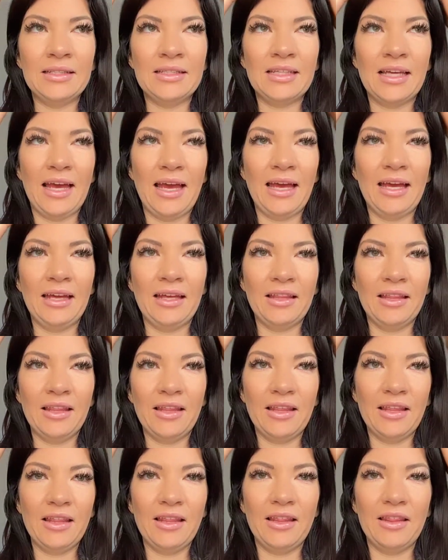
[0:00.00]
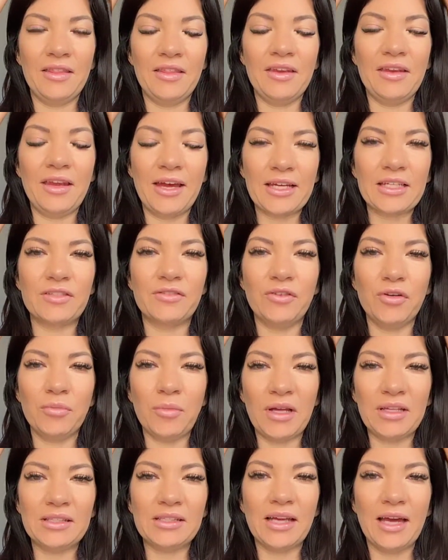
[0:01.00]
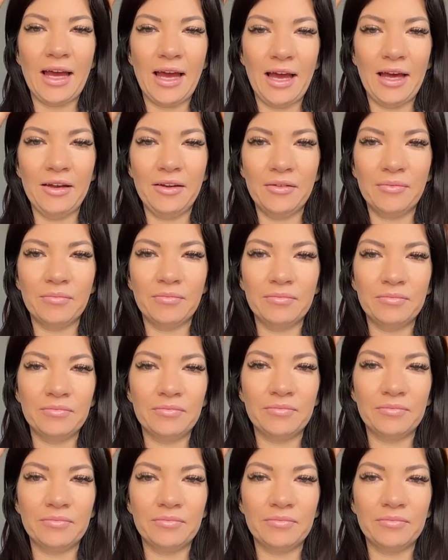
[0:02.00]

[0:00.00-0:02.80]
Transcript: and say, the next few months ahead,